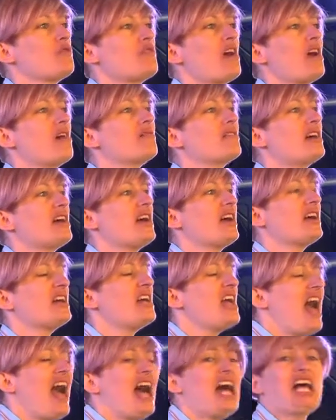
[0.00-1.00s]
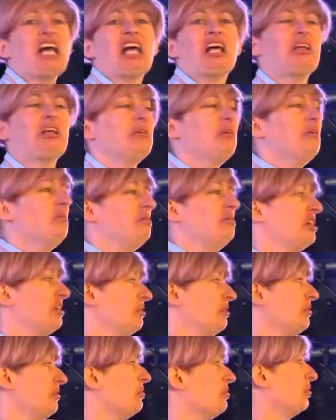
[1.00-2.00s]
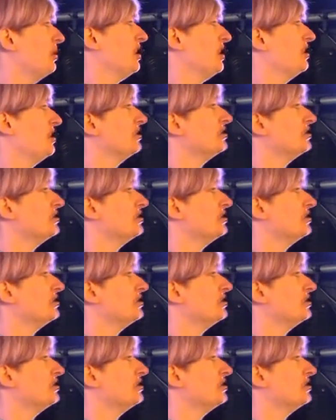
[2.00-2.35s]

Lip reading: out there. A whole new world.